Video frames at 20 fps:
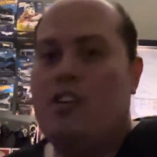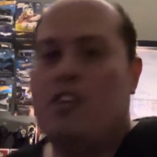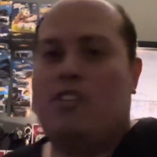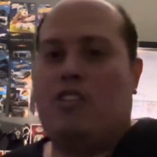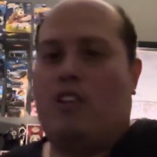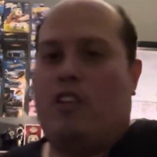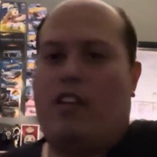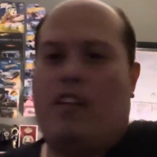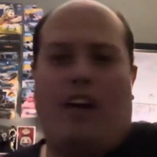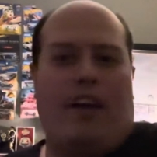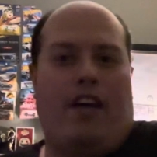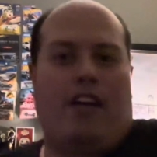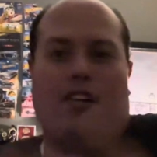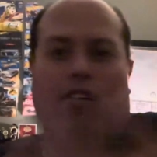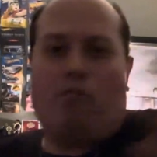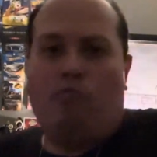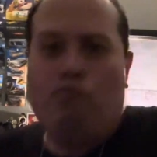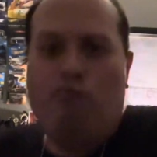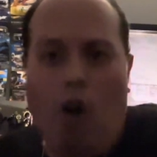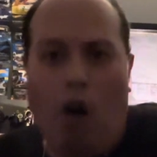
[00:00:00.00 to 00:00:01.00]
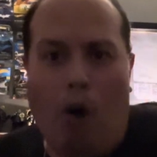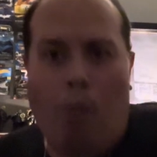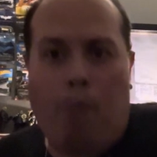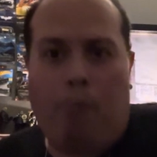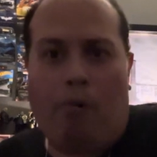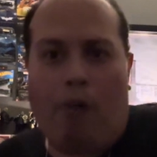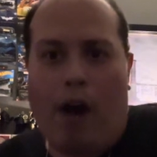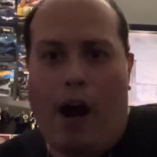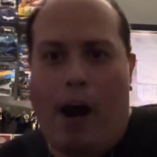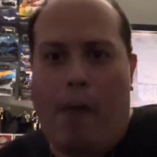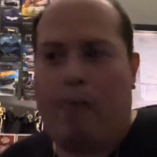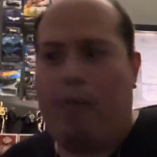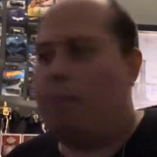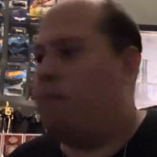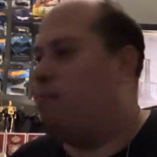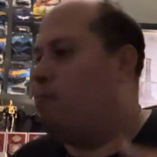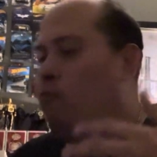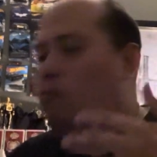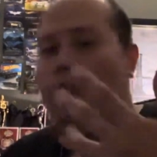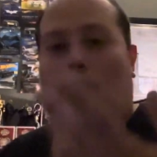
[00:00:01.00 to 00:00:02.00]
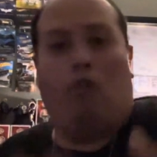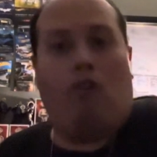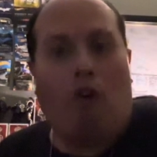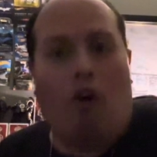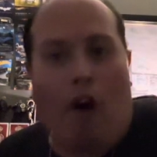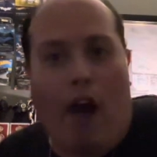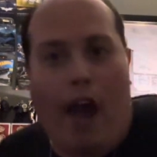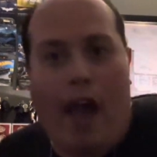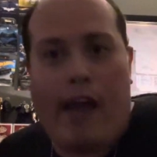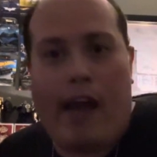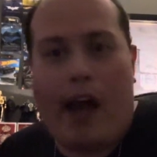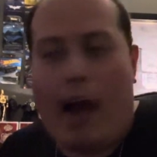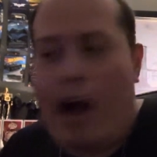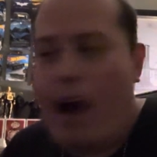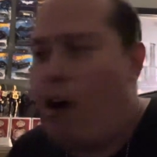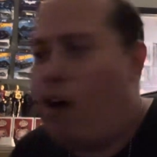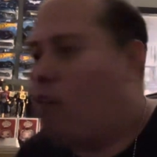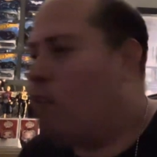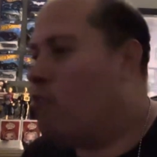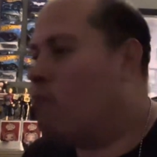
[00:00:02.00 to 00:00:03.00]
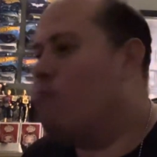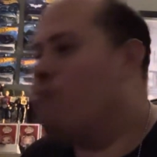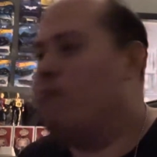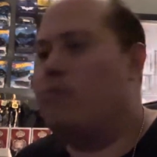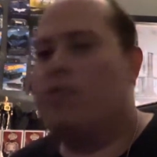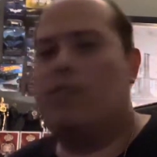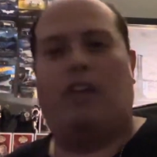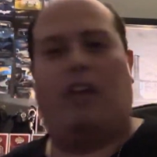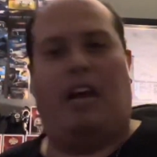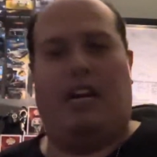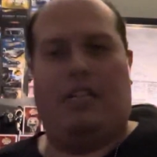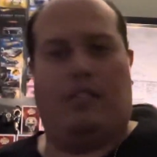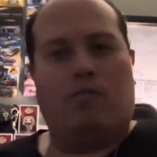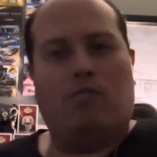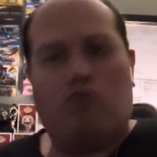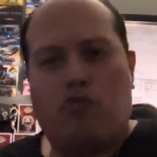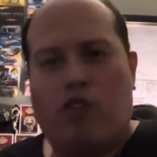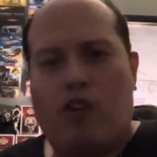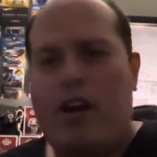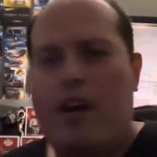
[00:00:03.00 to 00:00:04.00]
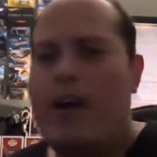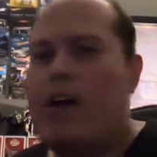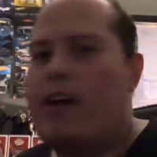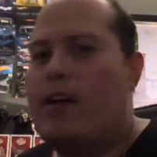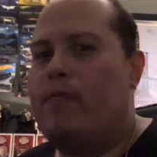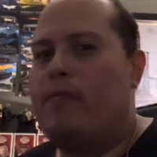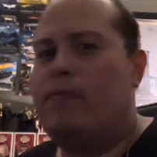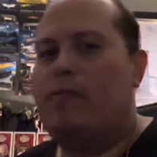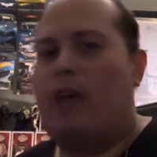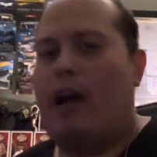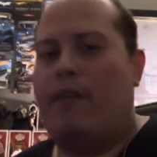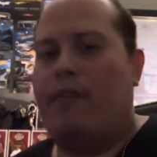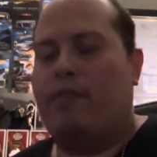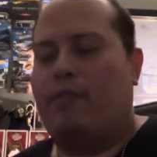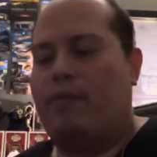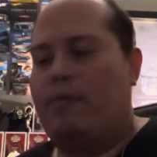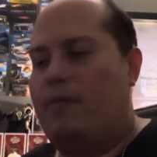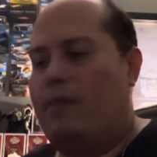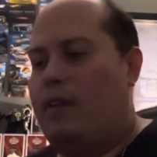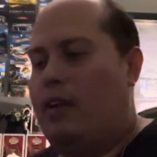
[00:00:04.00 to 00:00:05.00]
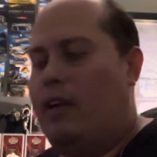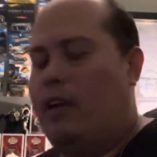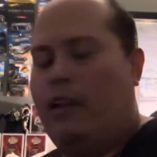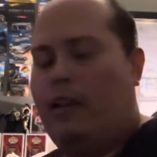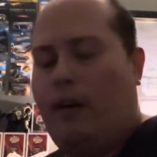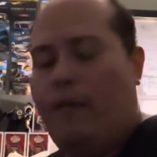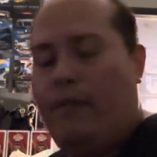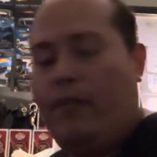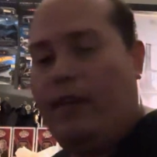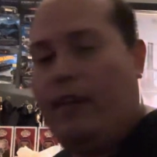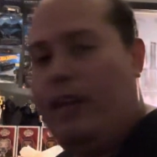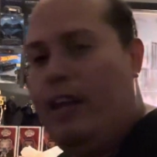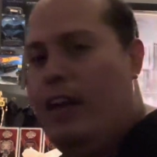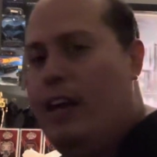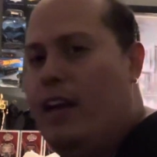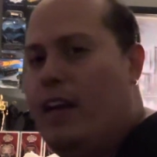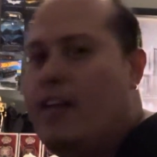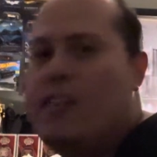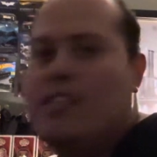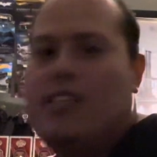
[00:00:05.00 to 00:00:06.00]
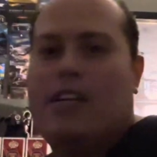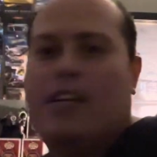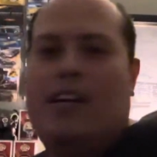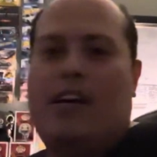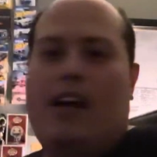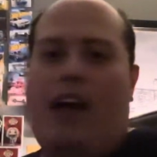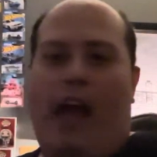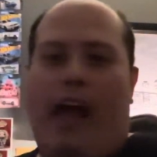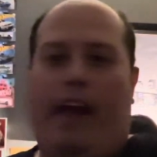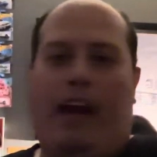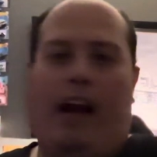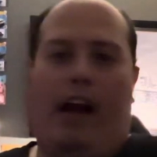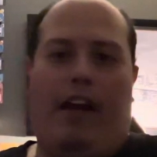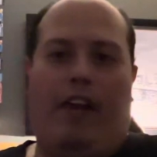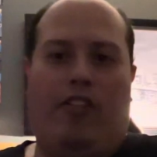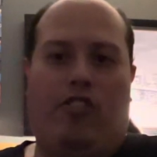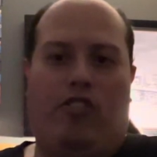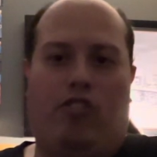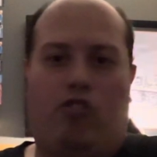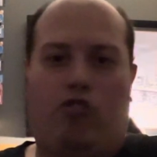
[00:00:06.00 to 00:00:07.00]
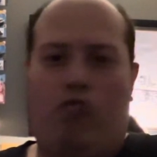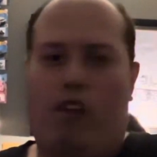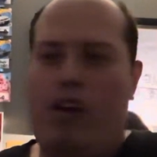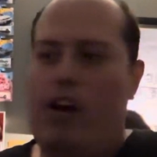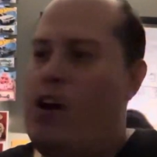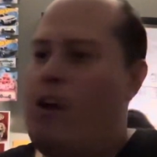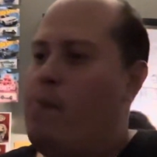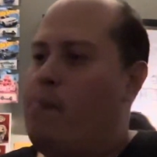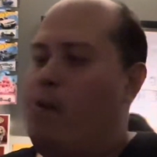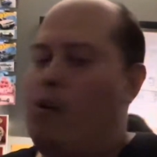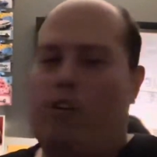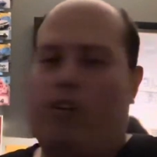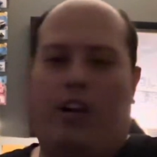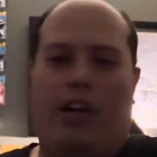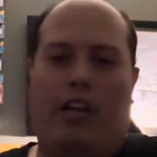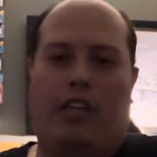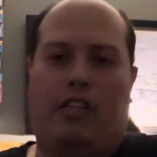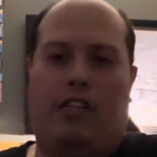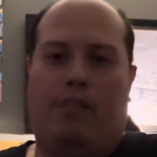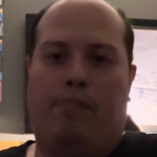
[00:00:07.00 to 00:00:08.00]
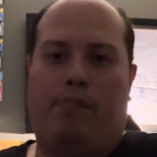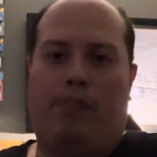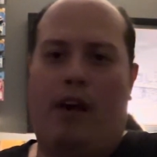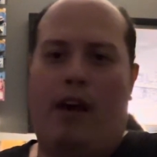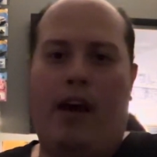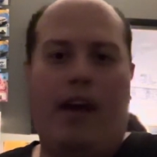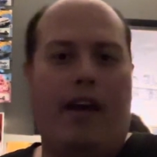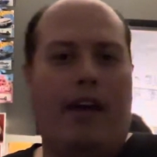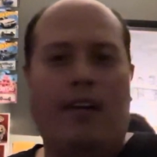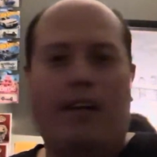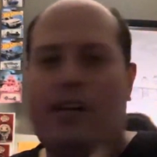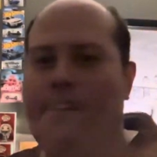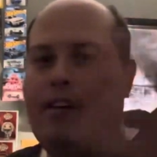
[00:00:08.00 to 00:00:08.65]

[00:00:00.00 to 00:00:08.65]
So they're like, no problem. We'll go hang out, get some drinks, have some, something to eat, hang out at your crib, our kids can play.